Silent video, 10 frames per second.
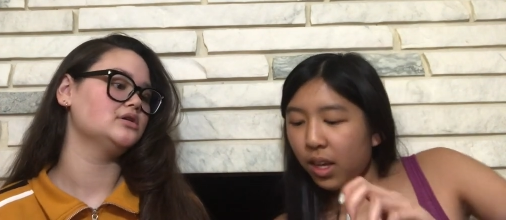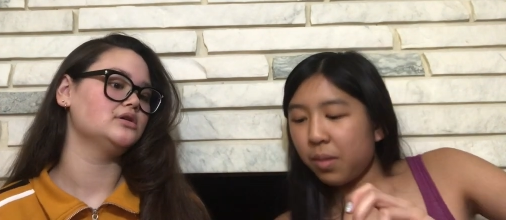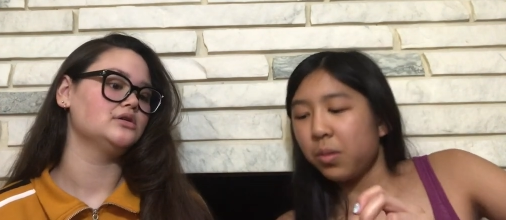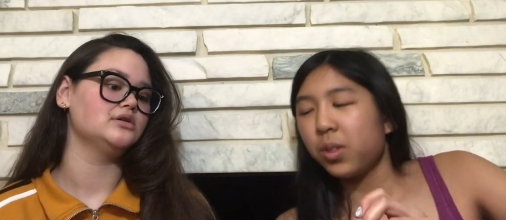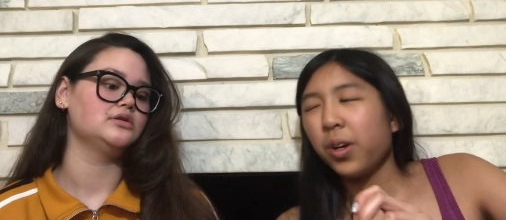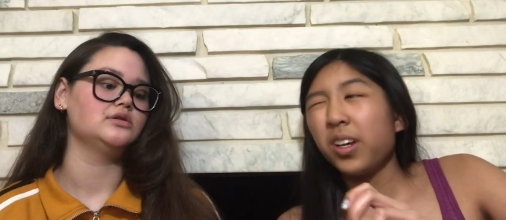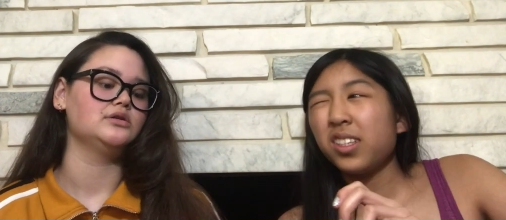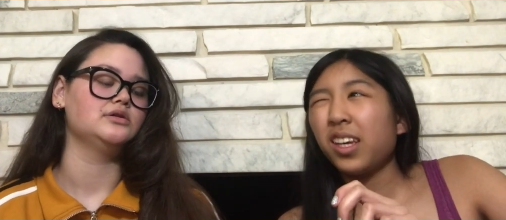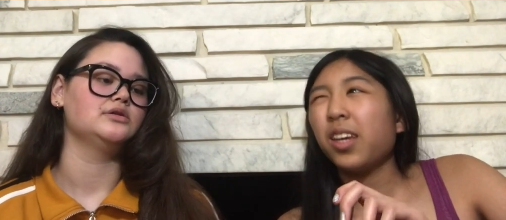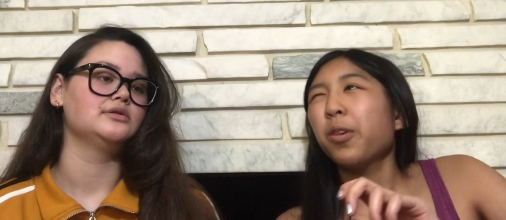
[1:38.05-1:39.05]
Speaker 1: I'm sorry, it's
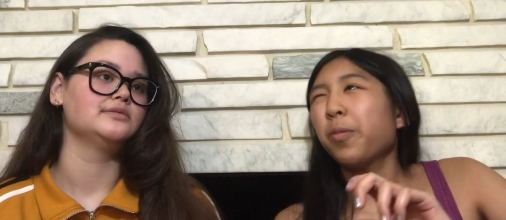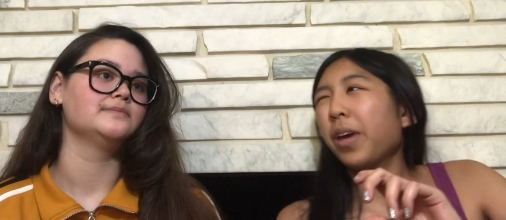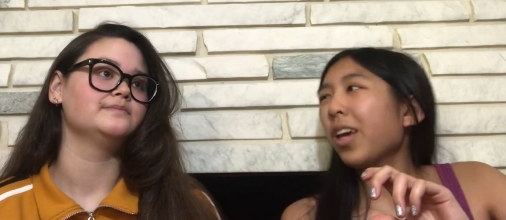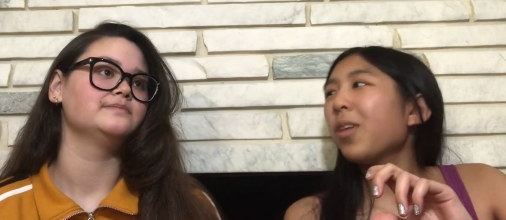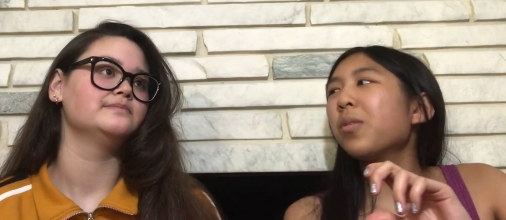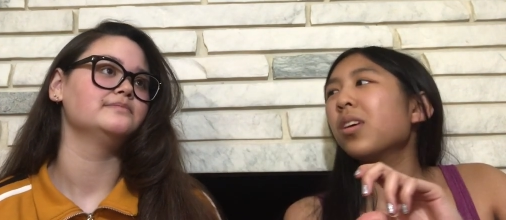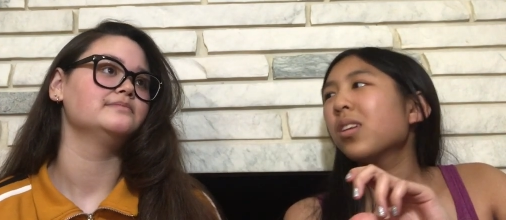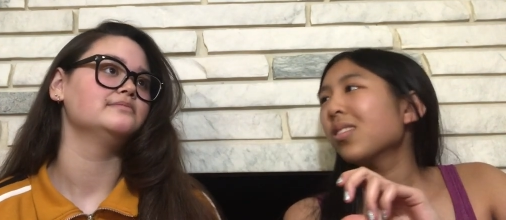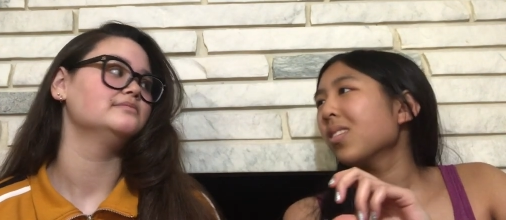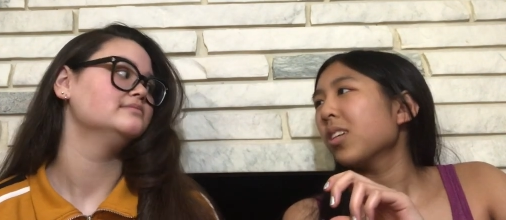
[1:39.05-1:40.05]
like making me
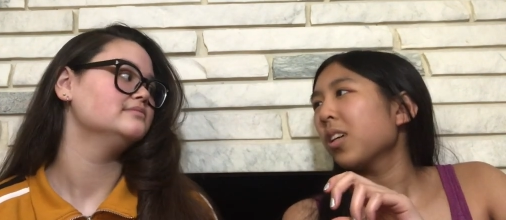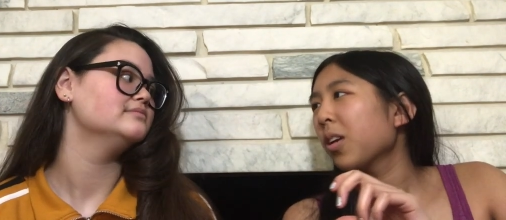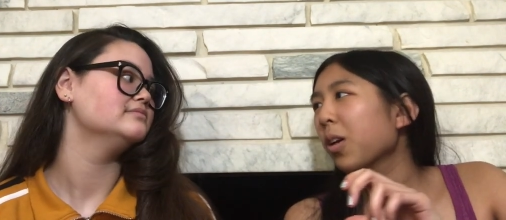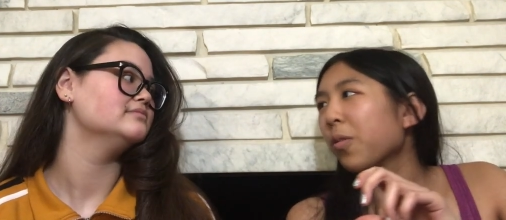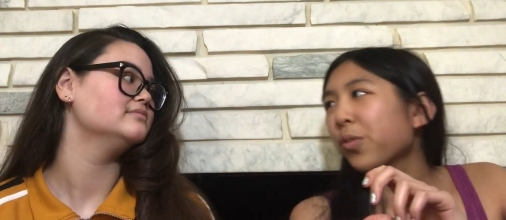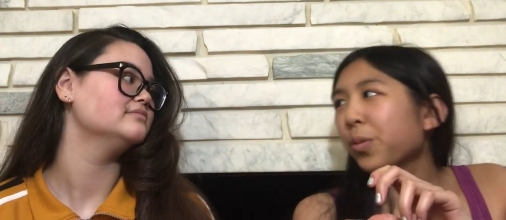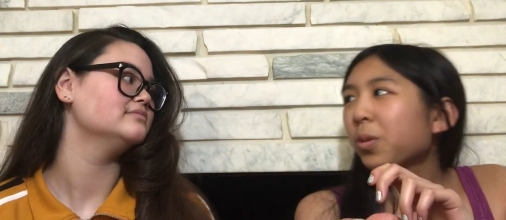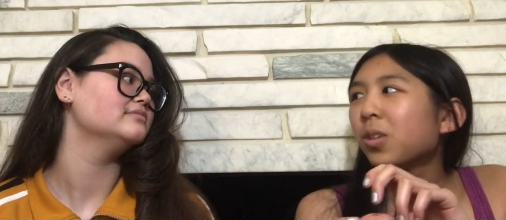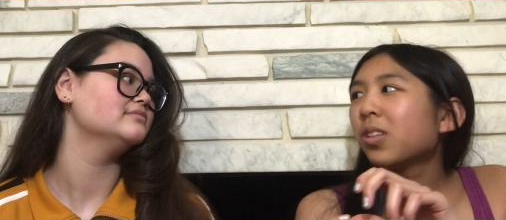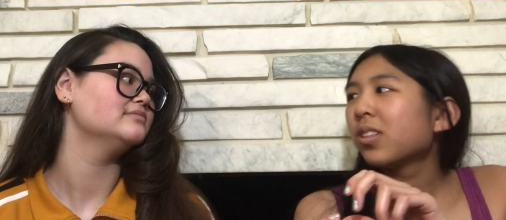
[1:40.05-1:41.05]
uncomfortable.